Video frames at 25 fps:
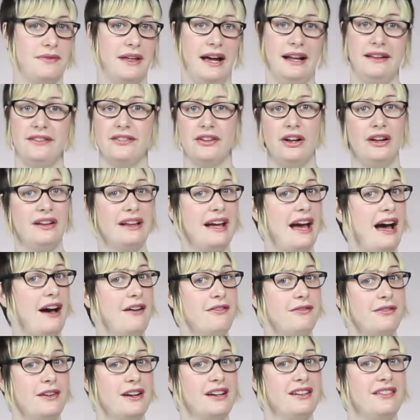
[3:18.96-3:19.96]
that's all I
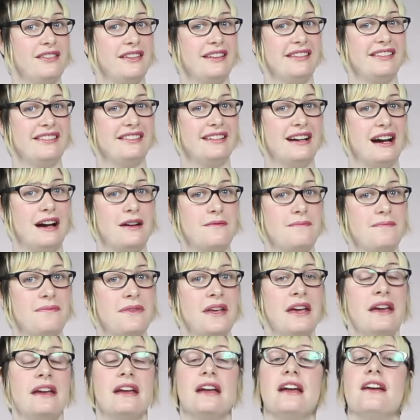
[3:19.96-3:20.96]
have for you this time.
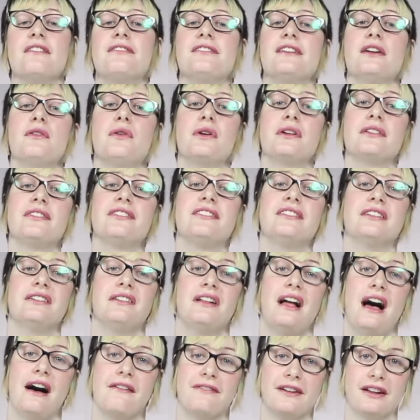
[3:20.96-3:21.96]
If you are
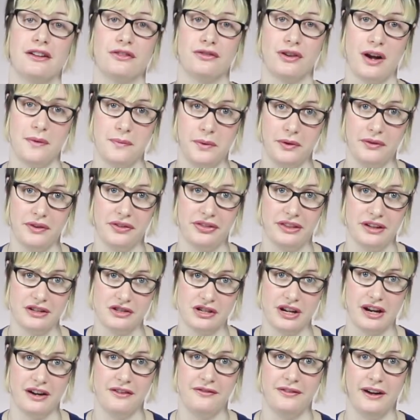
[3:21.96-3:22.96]
still having trouble with the
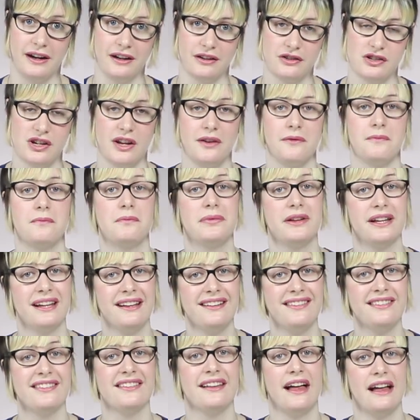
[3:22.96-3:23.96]
share function,
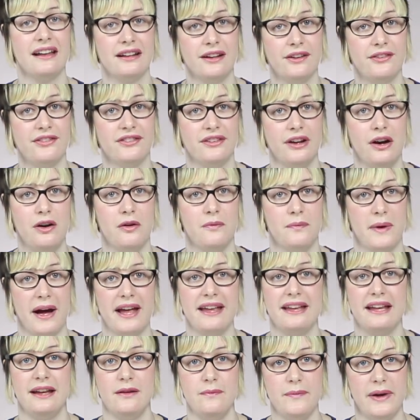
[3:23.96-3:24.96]
please let us know
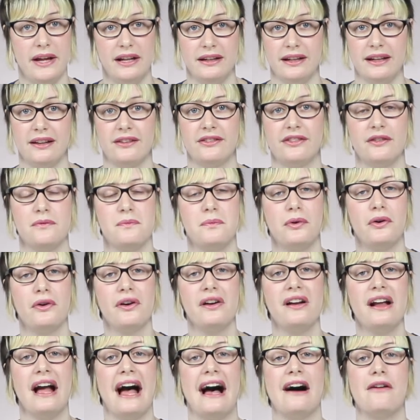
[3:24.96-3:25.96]
by emailing
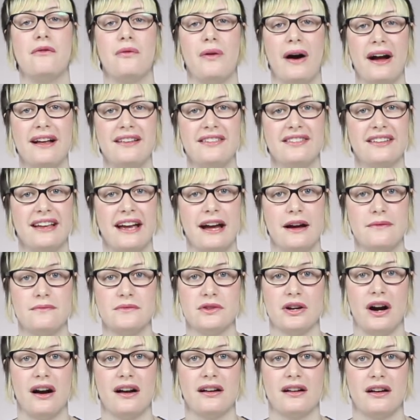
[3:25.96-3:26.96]

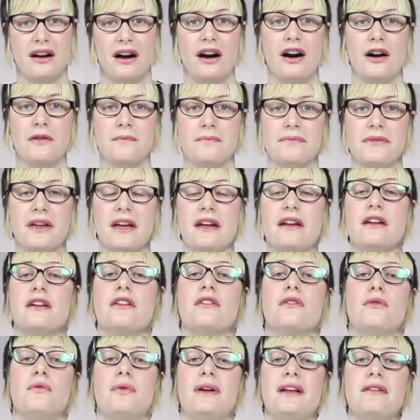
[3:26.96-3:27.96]
support@wyzecam.com.
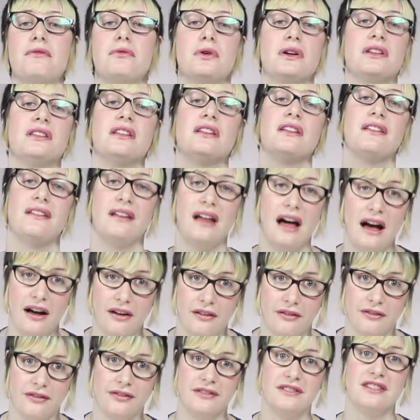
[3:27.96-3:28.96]
We would
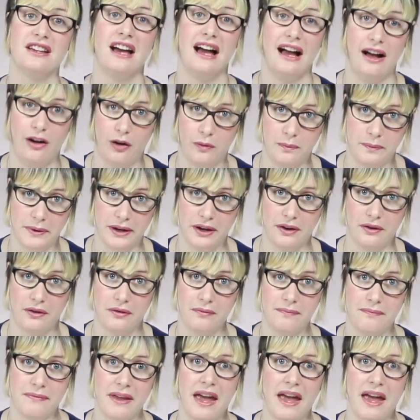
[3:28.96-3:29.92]
love to help you.